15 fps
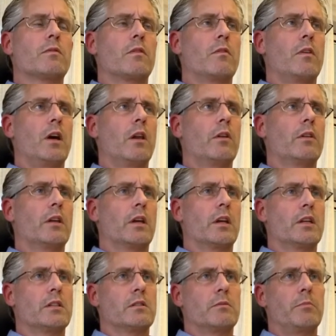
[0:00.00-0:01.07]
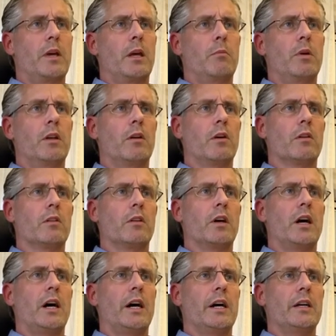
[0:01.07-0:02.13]
for Valutec is maybe not the
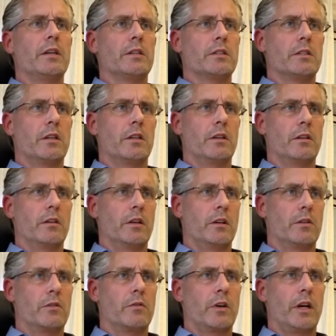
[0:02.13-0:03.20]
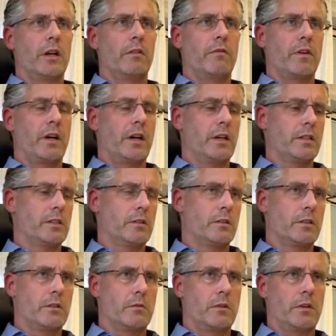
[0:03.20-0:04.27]
highest in trade
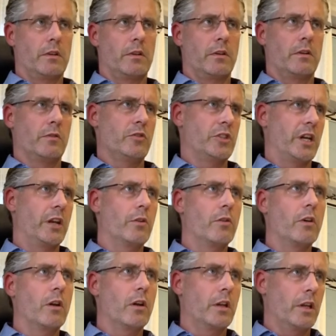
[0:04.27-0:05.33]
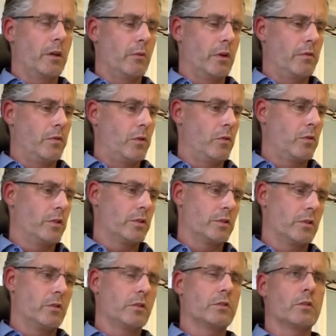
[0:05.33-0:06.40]
fairs. Generally, we
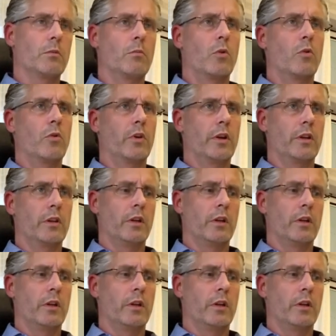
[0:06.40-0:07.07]
focus also more